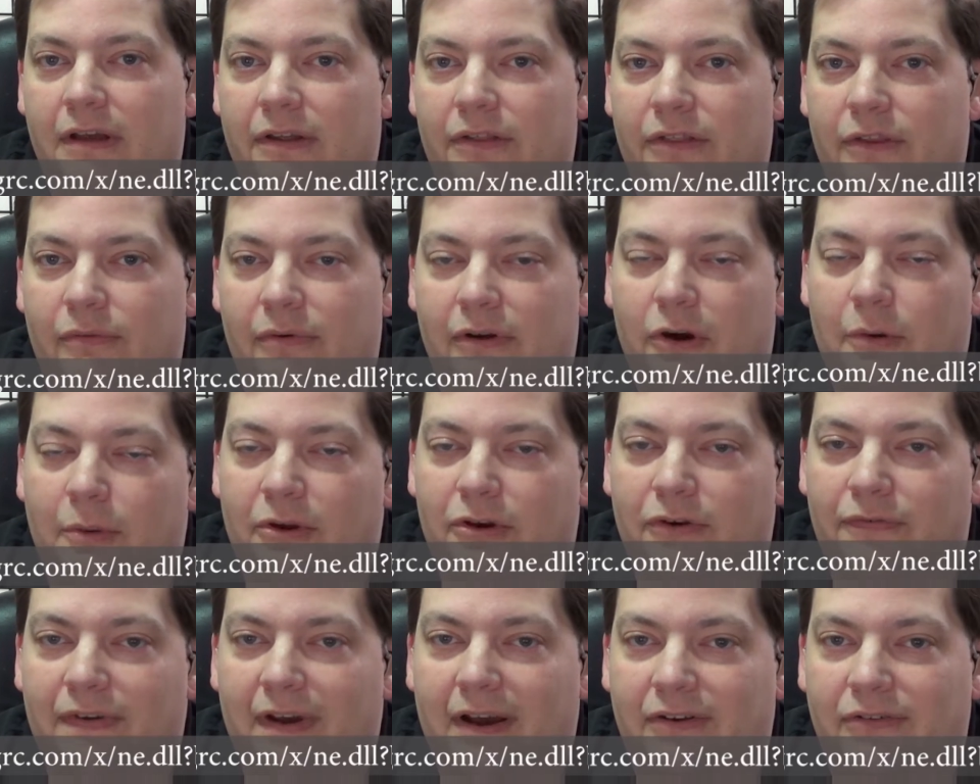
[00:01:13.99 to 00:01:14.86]
The router
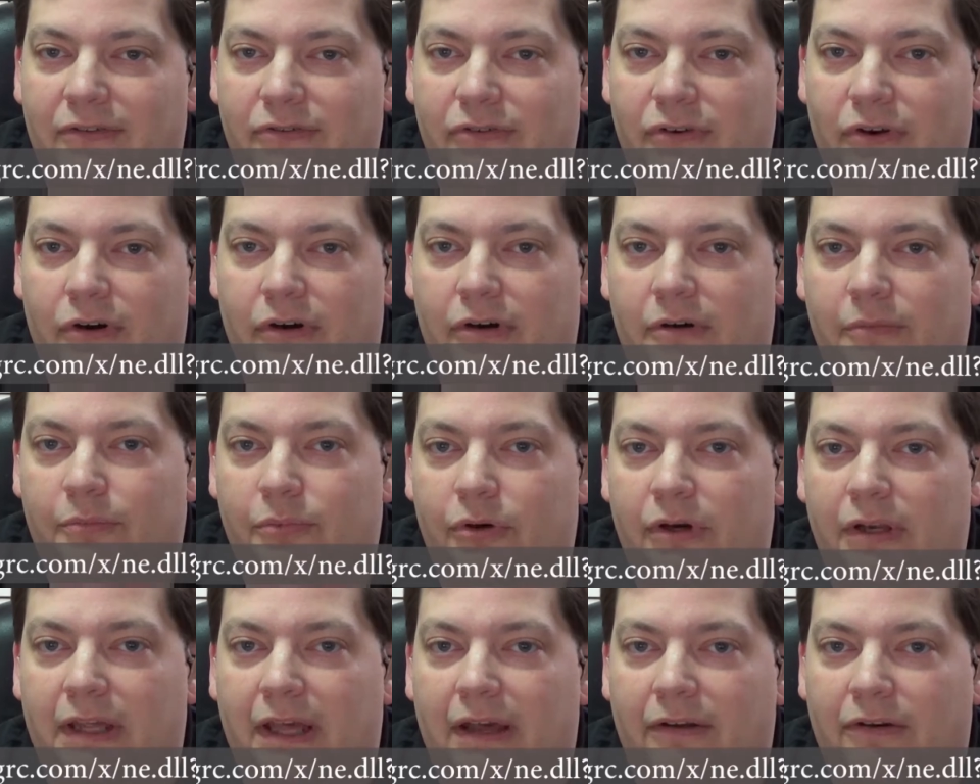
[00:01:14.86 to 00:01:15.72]
manufacturers are
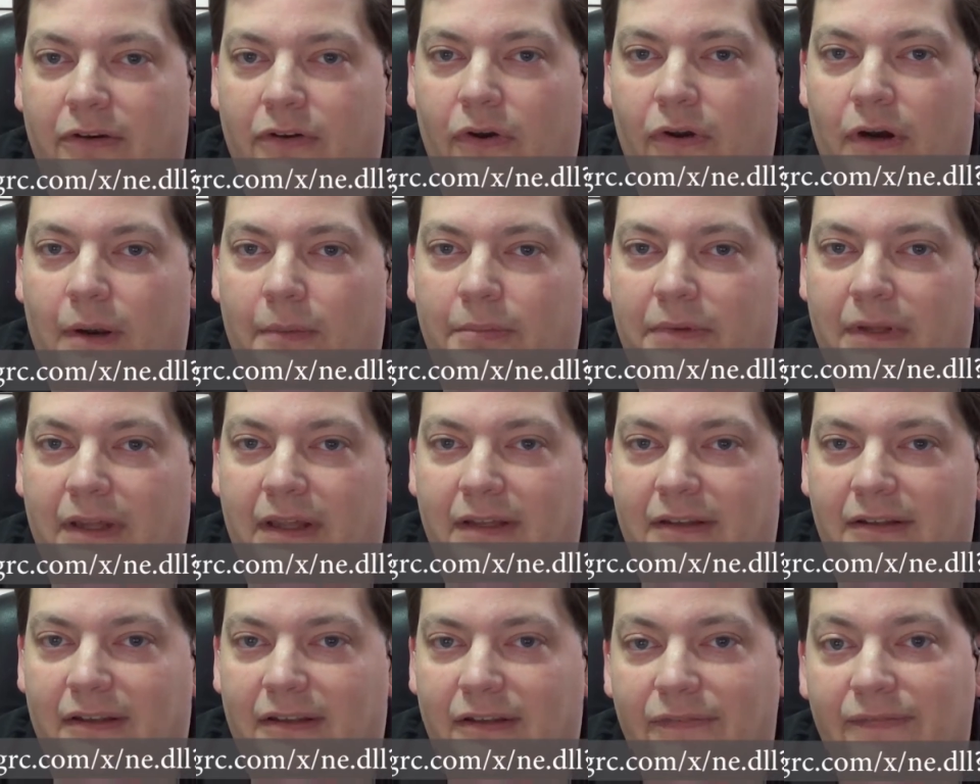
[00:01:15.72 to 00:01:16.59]
putting out code
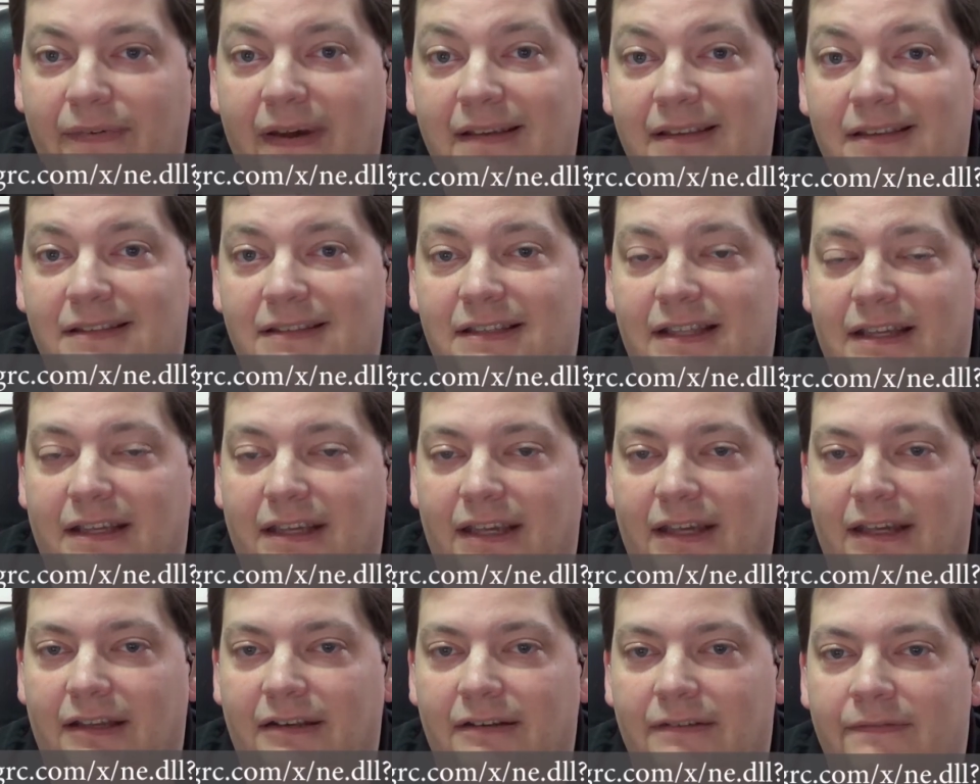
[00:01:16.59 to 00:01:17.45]
updates as fast as they
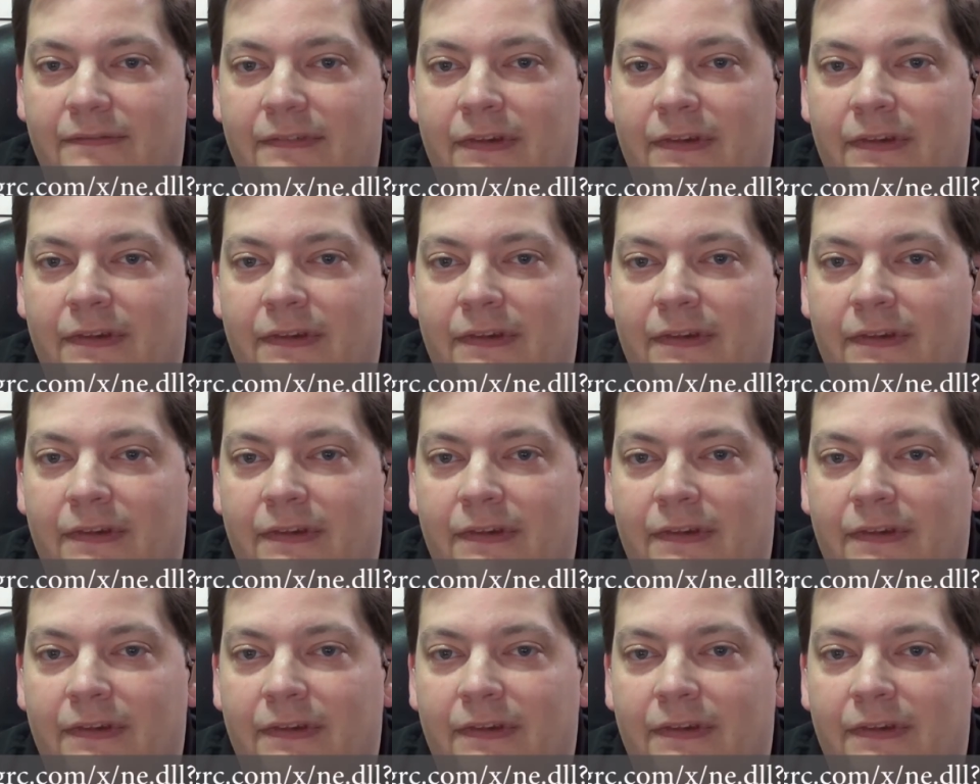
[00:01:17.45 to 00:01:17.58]
can,